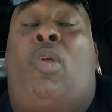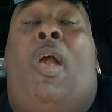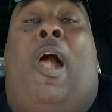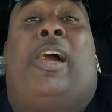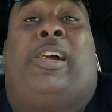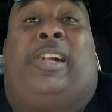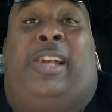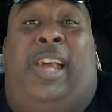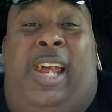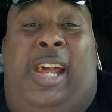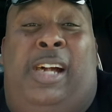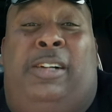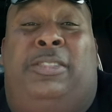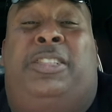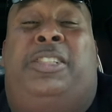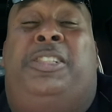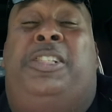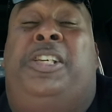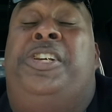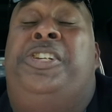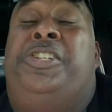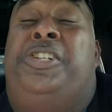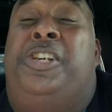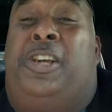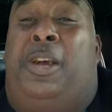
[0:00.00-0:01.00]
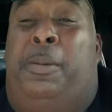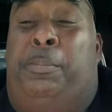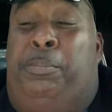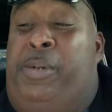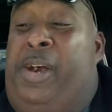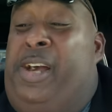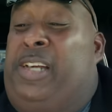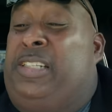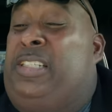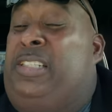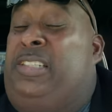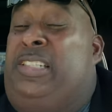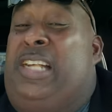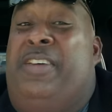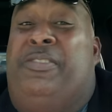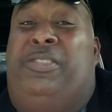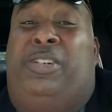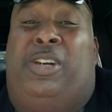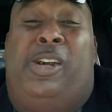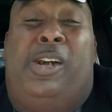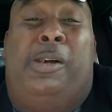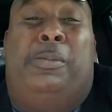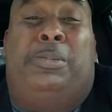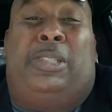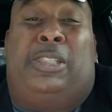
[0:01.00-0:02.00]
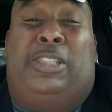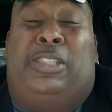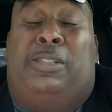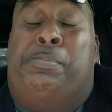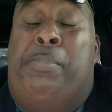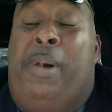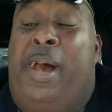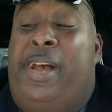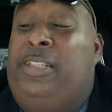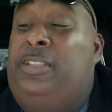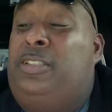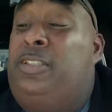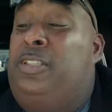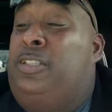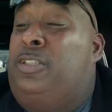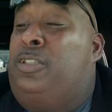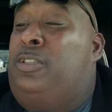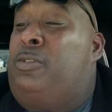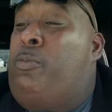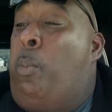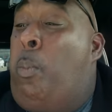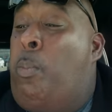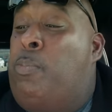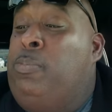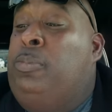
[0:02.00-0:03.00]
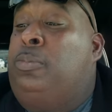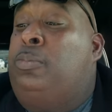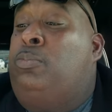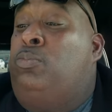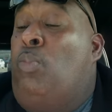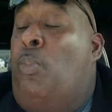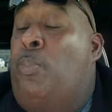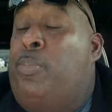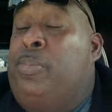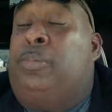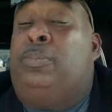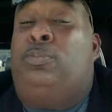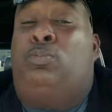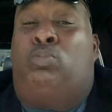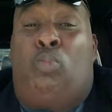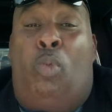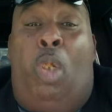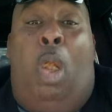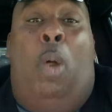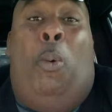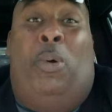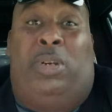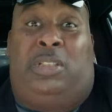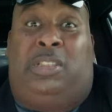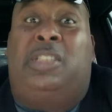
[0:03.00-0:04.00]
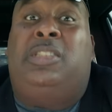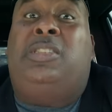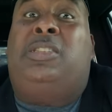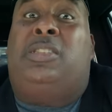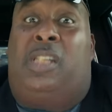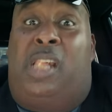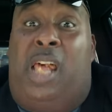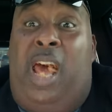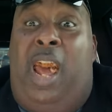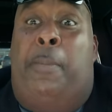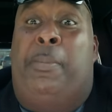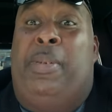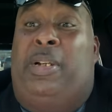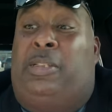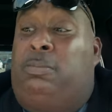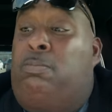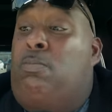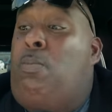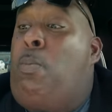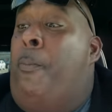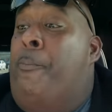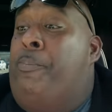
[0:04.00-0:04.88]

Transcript: A KFC chicken breast, 11 herbs and spices, which is lemon.